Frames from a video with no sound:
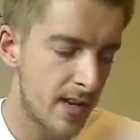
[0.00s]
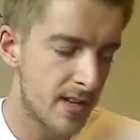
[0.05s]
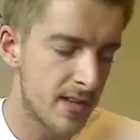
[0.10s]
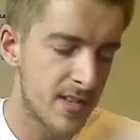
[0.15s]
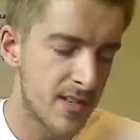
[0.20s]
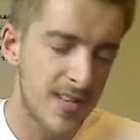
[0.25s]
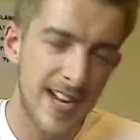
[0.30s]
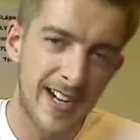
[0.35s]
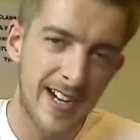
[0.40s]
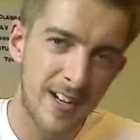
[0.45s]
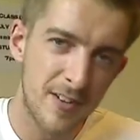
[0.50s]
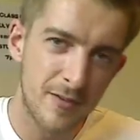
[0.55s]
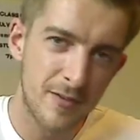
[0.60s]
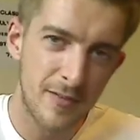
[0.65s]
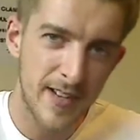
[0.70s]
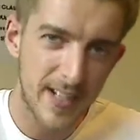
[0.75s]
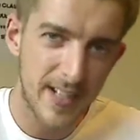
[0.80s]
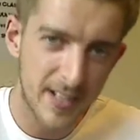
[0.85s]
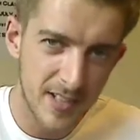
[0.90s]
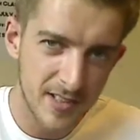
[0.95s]
second
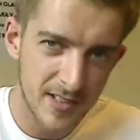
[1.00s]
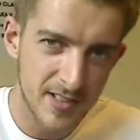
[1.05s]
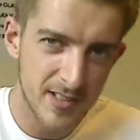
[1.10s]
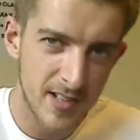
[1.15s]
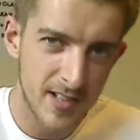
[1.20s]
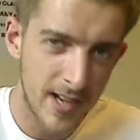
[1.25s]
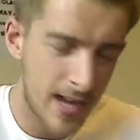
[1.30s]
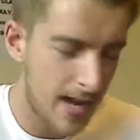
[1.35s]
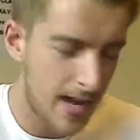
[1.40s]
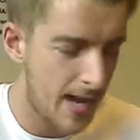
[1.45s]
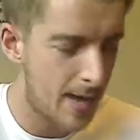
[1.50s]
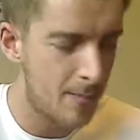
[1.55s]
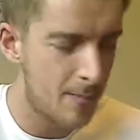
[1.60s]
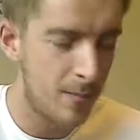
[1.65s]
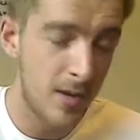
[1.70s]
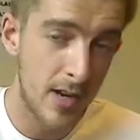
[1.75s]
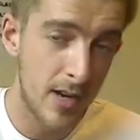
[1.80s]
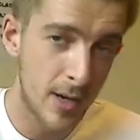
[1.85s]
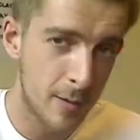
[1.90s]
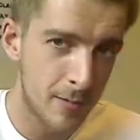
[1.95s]
fingers
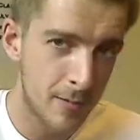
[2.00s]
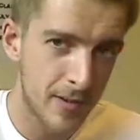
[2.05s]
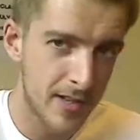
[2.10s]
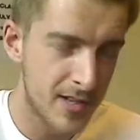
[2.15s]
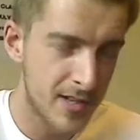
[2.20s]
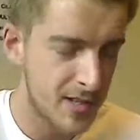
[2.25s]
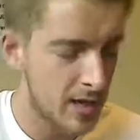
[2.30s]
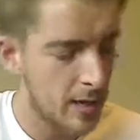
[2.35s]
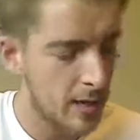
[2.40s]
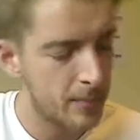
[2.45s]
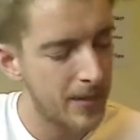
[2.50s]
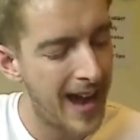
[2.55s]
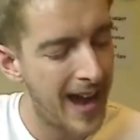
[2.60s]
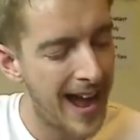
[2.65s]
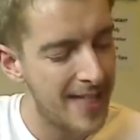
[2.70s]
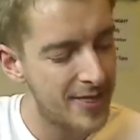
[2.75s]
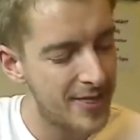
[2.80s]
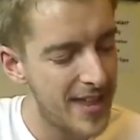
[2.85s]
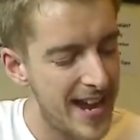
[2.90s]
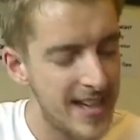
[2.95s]
um, up at the top,
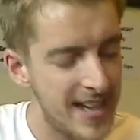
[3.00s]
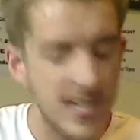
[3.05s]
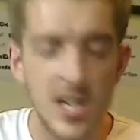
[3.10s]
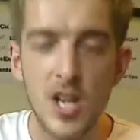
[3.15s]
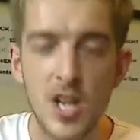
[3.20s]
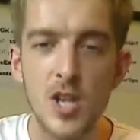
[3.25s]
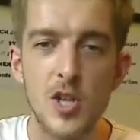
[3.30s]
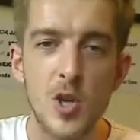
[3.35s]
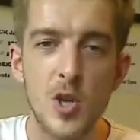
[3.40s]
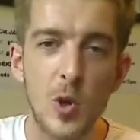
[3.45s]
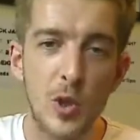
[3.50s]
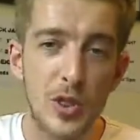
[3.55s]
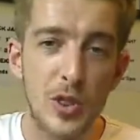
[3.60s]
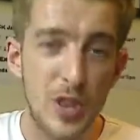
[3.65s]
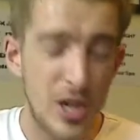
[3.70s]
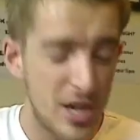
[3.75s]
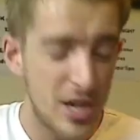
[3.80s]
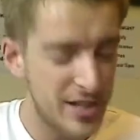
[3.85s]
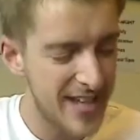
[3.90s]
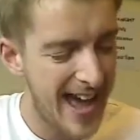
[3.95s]
and then your
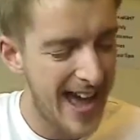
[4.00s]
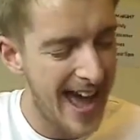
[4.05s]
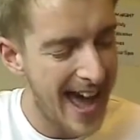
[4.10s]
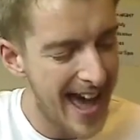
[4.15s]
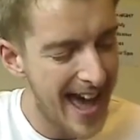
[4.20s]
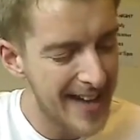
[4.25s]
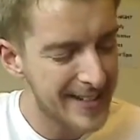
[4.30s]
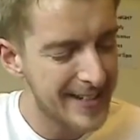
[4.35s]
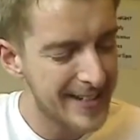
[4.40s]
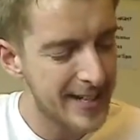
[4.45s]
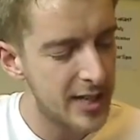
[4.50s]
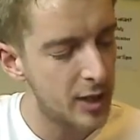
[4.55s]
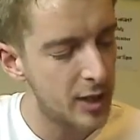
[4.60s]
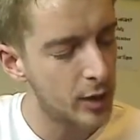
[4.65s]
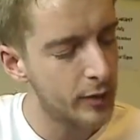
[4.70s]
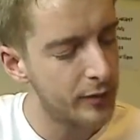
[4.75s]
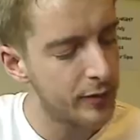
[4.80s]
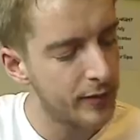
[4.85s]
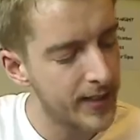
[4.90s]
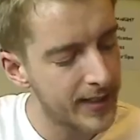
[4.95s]
third and little
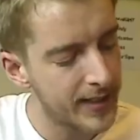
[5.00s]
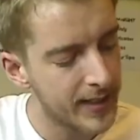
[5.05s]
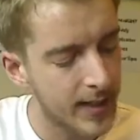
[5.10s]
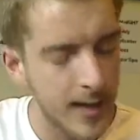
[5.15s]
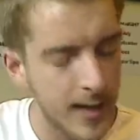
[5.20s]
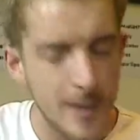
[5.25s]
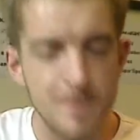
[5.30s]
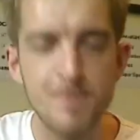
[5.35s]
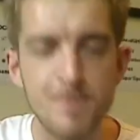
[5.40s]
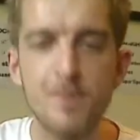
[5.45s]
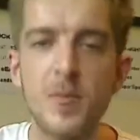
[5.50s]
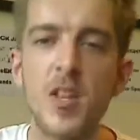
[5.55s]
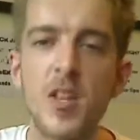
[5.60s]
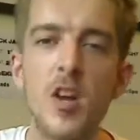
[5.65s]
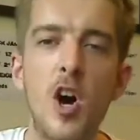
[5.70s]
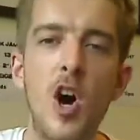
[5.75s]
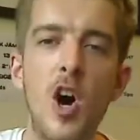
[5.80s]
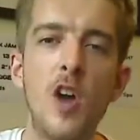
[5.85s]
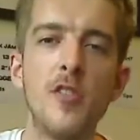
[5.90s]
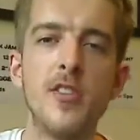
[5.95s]
finger
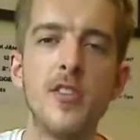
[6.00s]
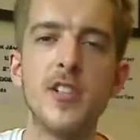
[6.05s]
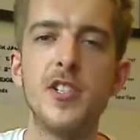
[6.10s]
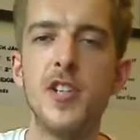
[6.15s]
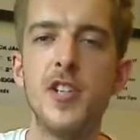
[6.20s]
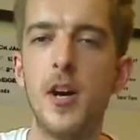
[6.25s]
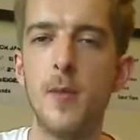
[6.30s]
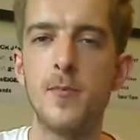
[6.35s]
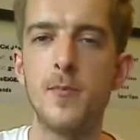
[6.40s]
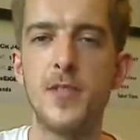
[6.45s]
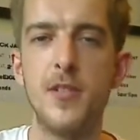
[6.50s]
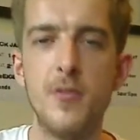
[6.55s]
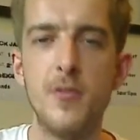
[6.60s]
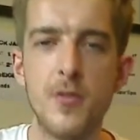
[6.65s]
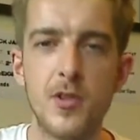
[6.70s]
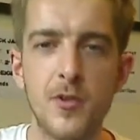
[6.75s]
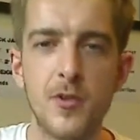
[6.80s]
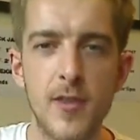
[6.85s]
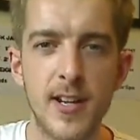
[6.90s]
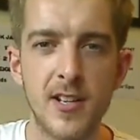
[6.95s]
on the top two
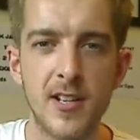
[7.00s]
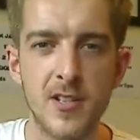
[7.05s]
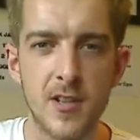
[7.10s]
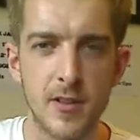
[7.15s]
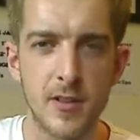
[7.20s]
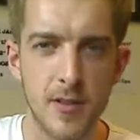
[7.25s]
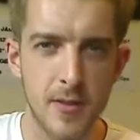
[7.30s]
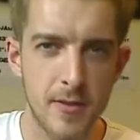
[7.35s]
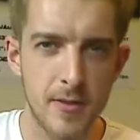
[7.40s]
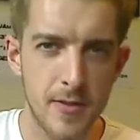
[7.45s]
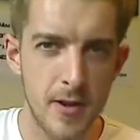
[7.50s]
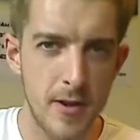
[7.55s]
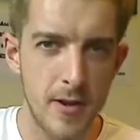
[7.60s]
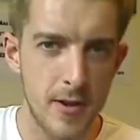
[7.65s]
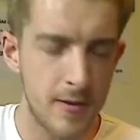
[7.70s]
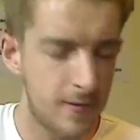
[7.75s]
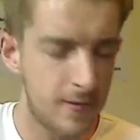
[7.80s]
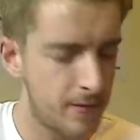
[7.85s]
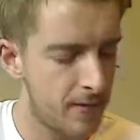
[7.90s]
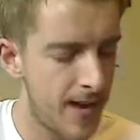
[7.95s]
strings at the
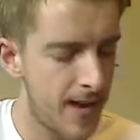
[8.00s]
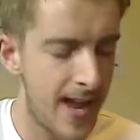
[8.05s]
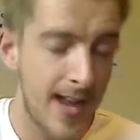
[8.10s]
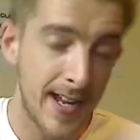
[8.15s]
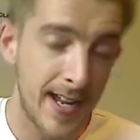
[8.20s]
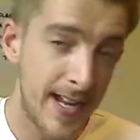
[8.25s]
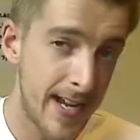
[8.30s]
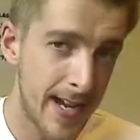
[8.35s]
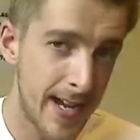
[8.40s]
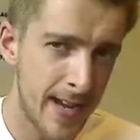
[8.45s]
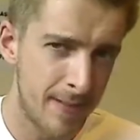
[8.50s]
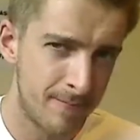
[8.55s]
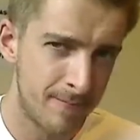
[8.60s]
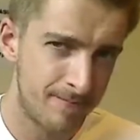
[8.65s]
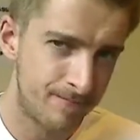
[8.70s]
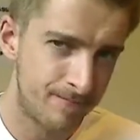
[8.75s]
third fret here,